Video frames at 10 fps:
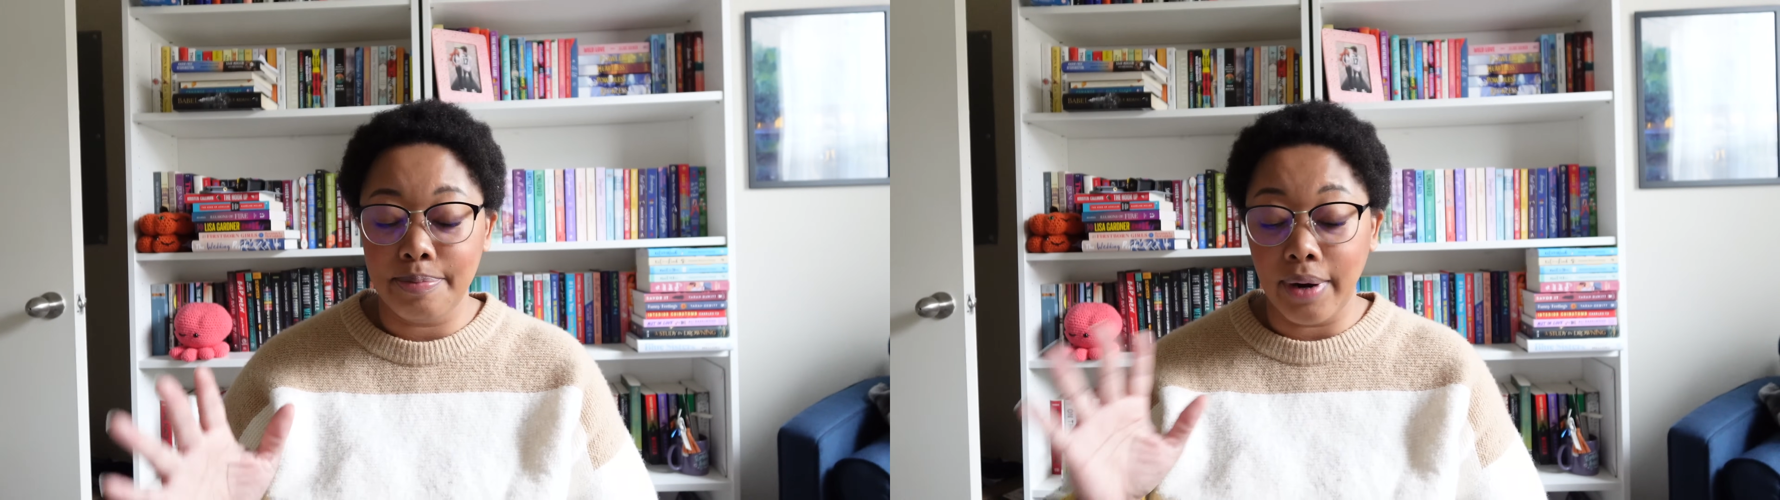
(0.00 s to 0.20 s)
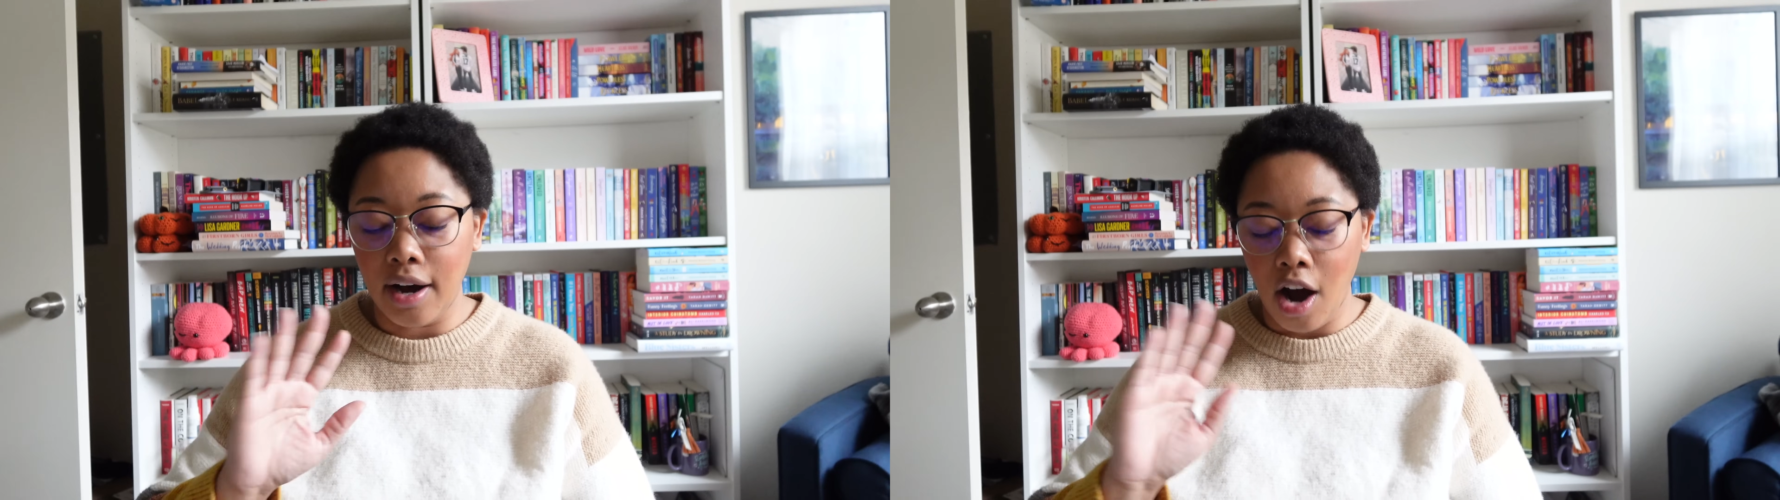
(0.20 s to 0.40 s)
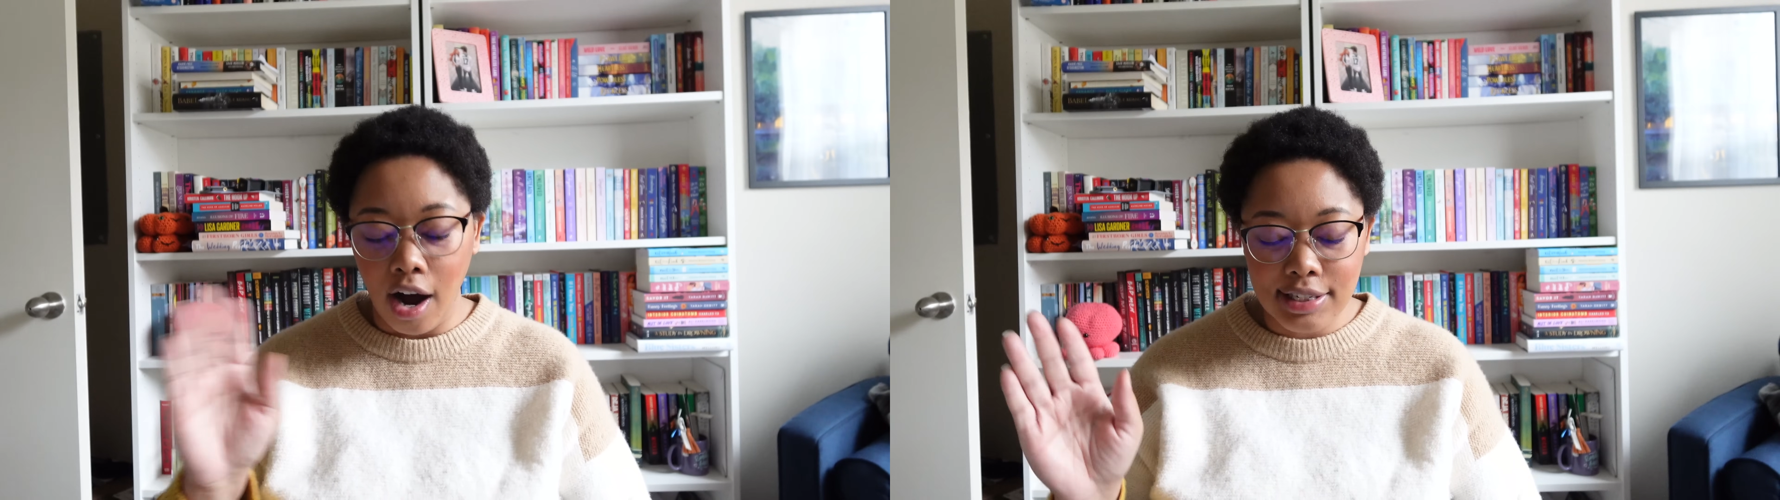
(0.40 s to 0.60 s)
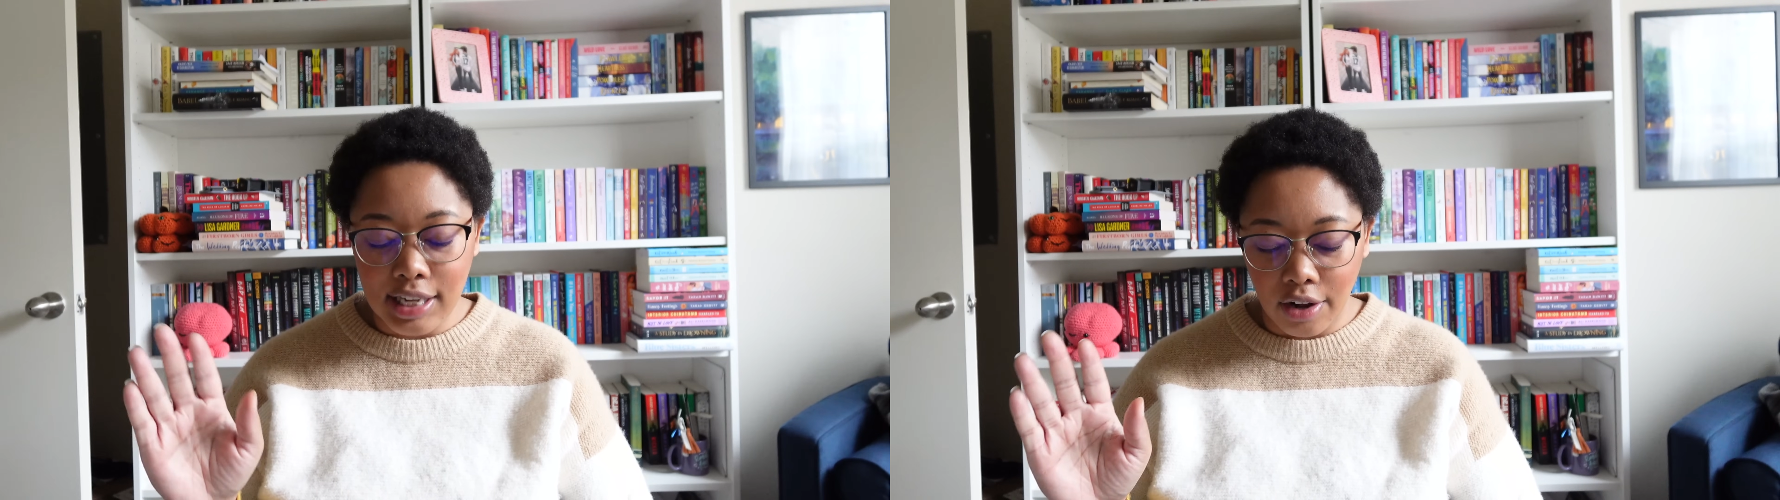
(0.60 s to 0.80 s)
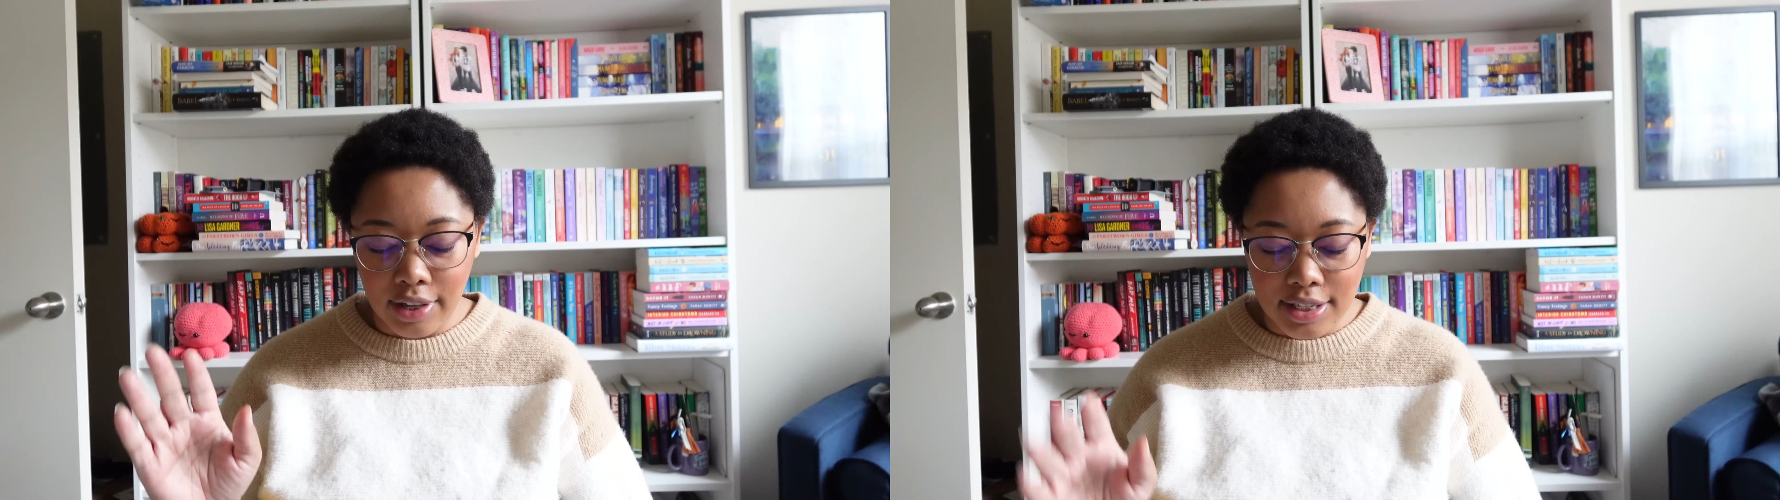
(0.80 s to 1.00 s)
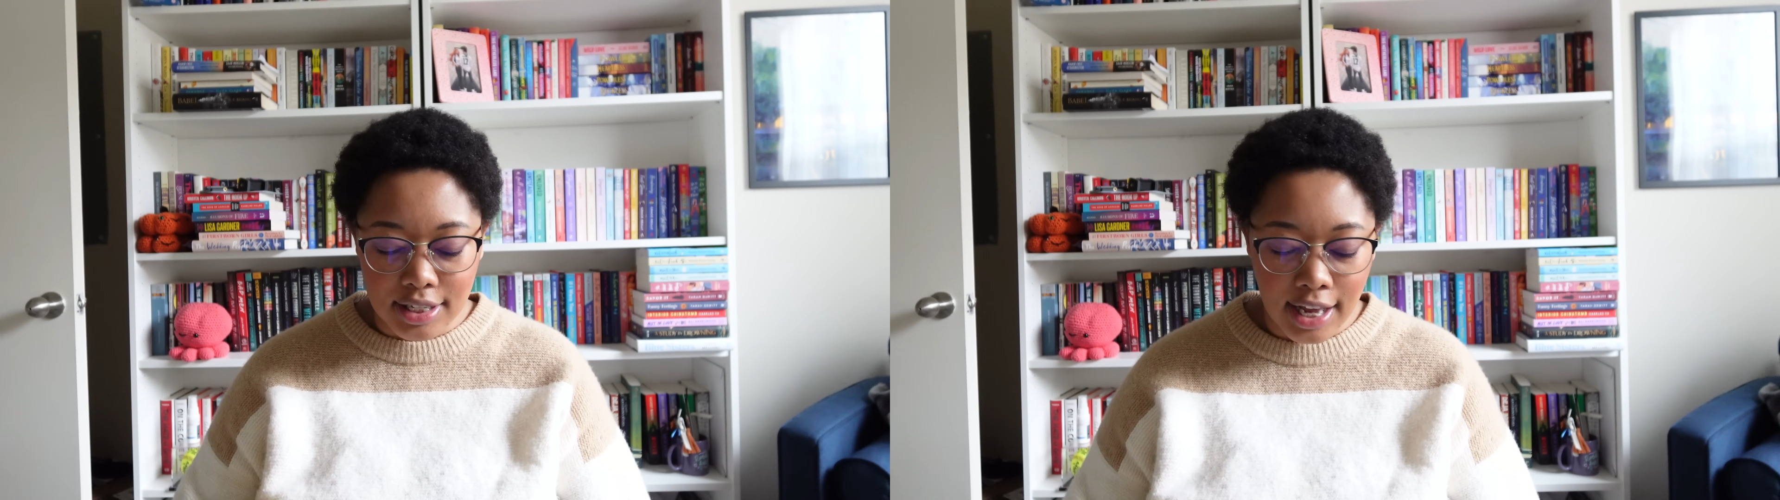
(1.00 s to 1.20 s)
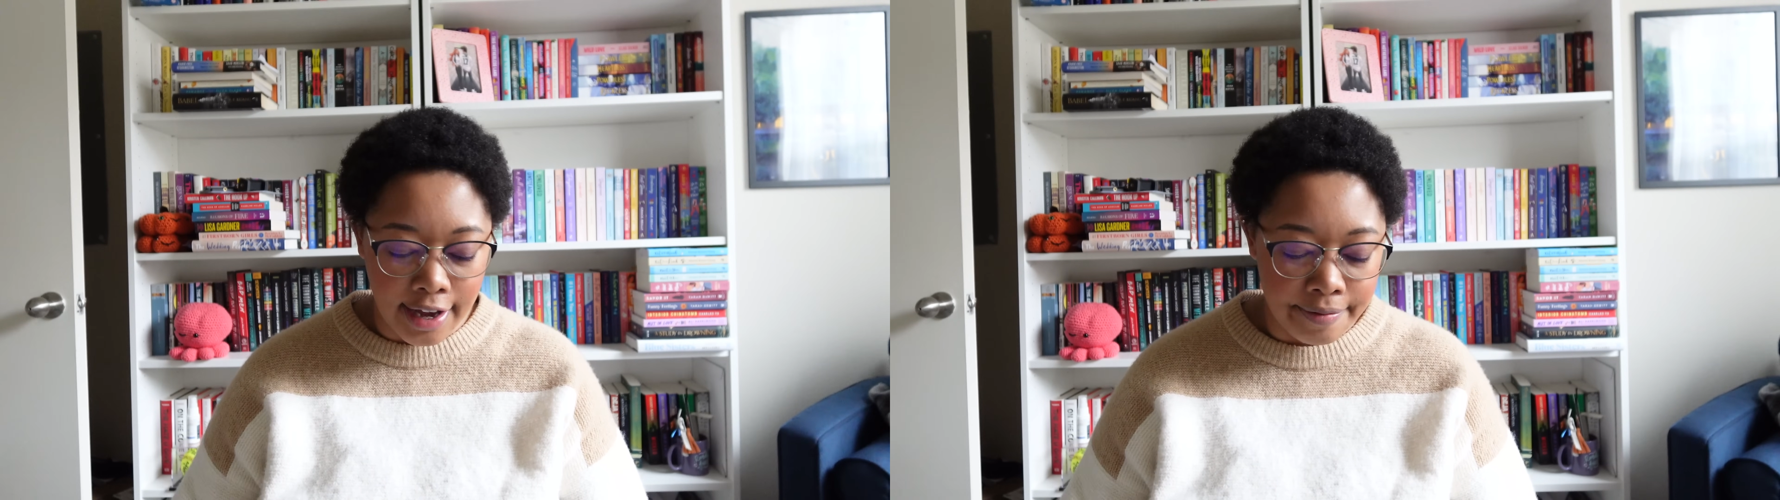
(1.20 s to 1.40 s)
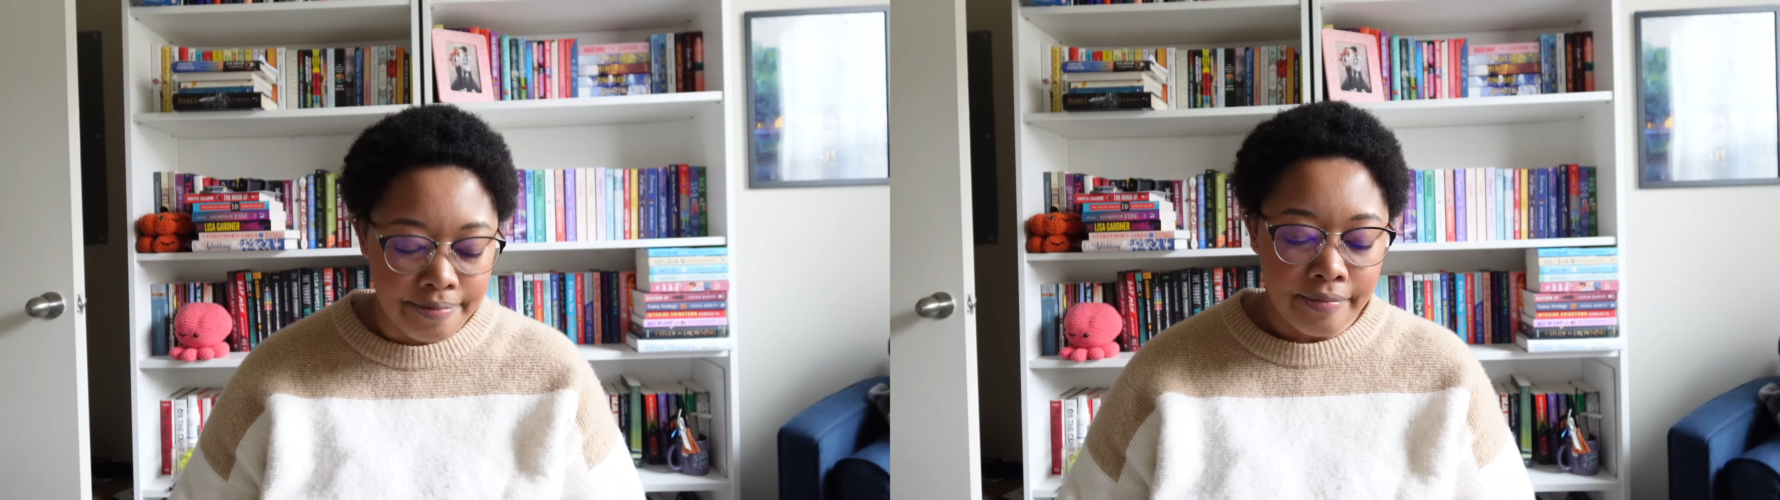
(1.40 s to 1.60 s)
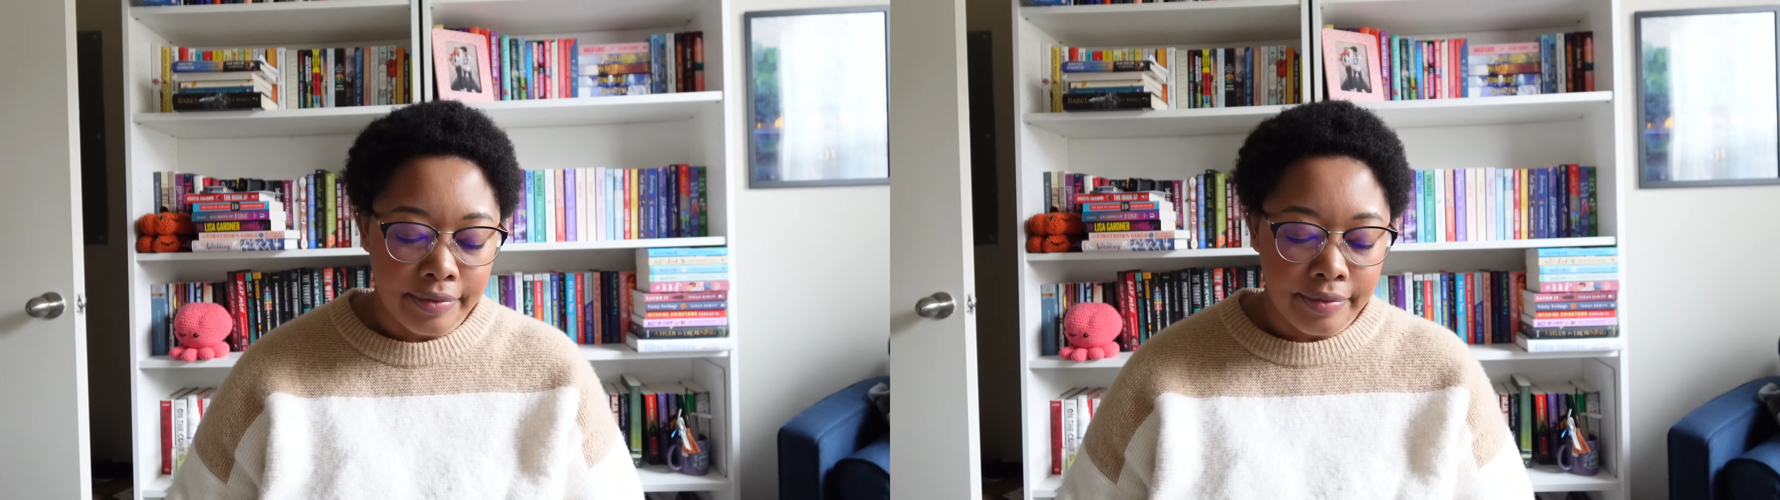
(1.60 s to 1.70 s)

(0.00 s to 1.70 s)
But I say all that to say